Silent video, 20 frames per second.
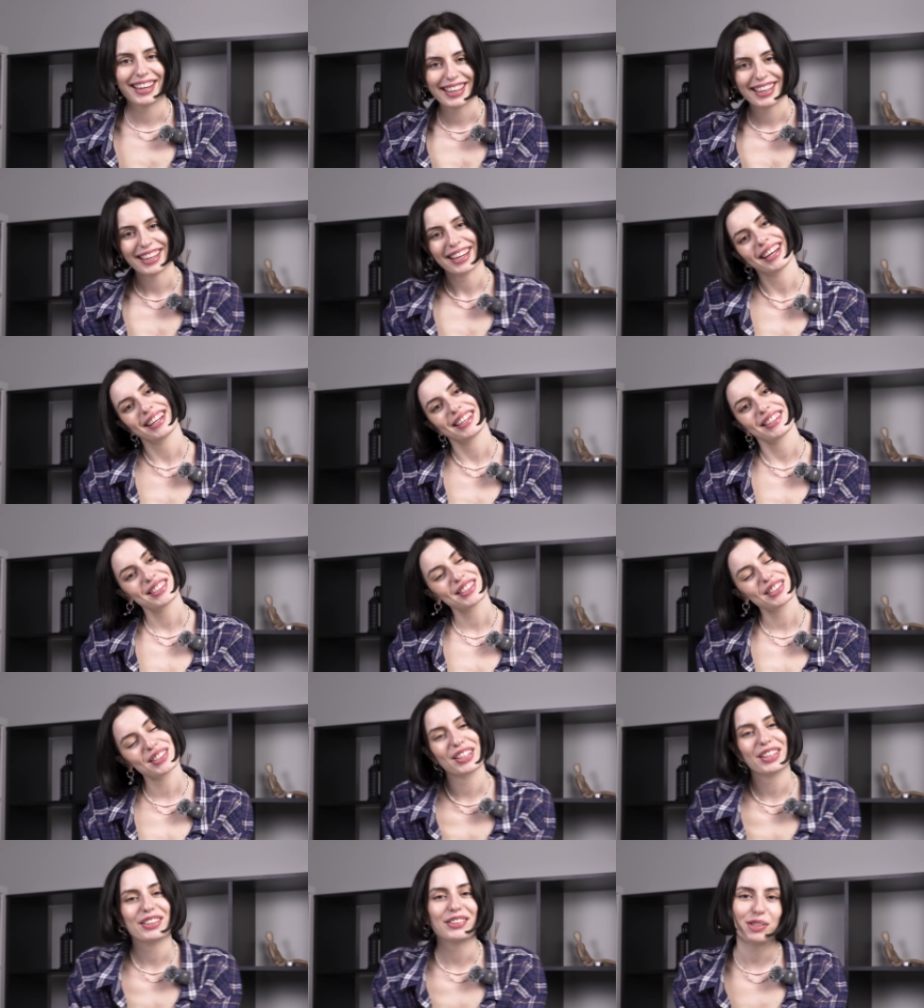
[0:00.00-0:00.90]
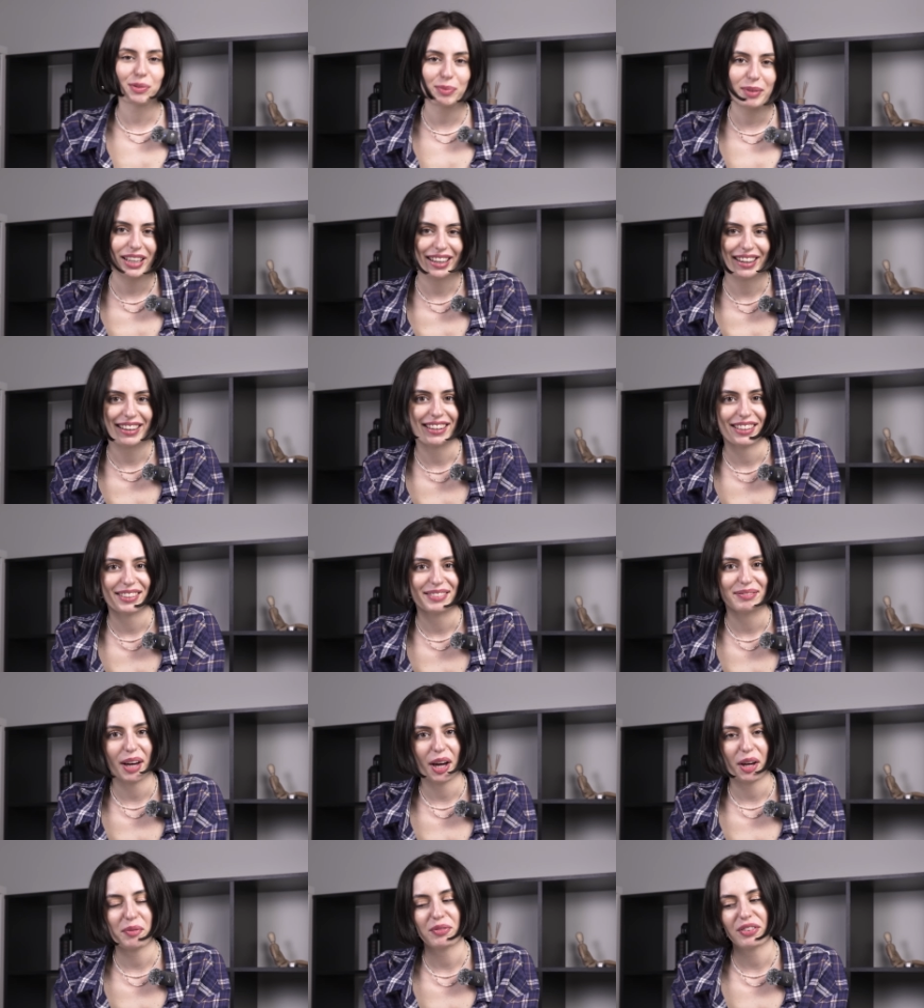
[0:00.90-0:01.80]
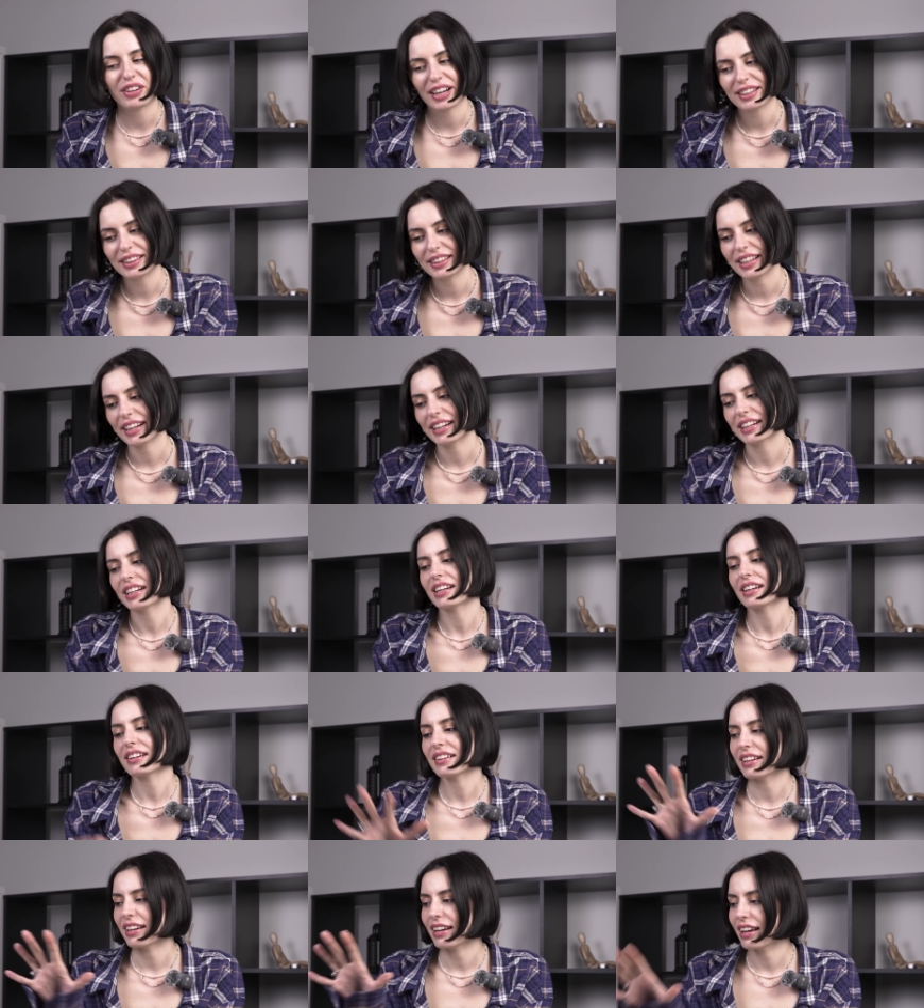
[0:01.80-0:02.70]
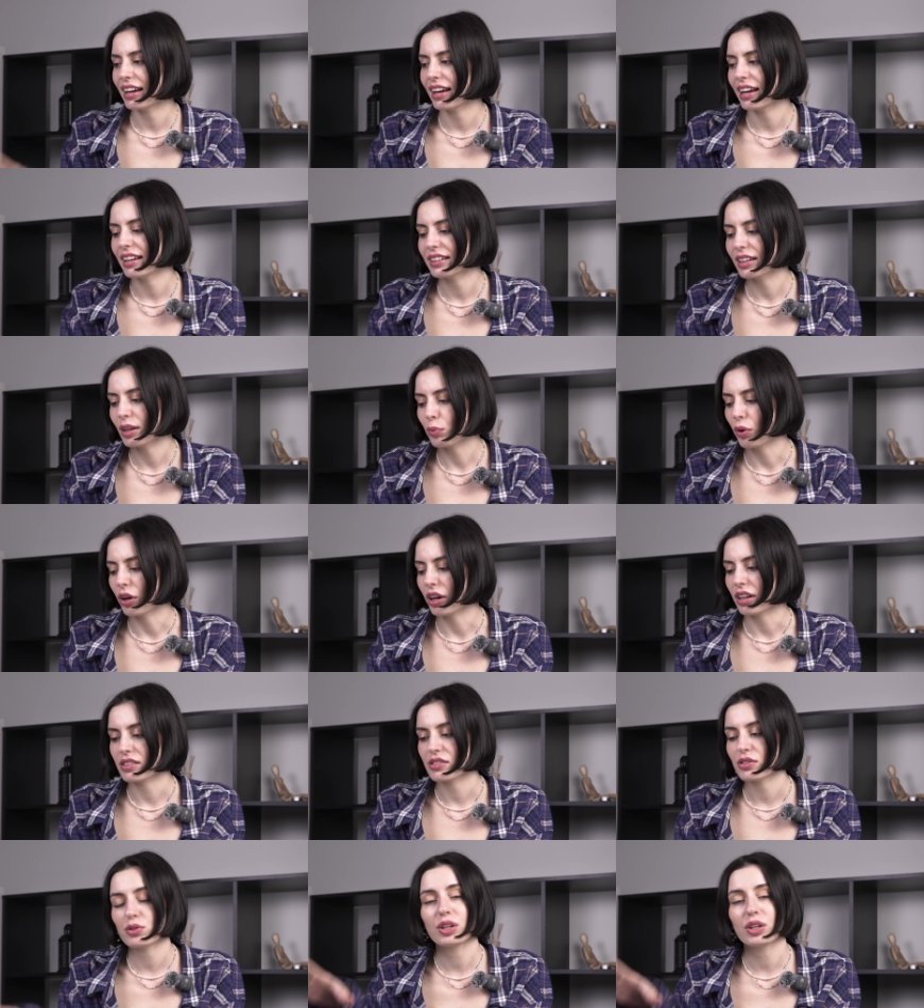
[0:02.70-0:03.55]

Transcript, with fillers: Hi guys, here's Miana. I'm right there at Quotex.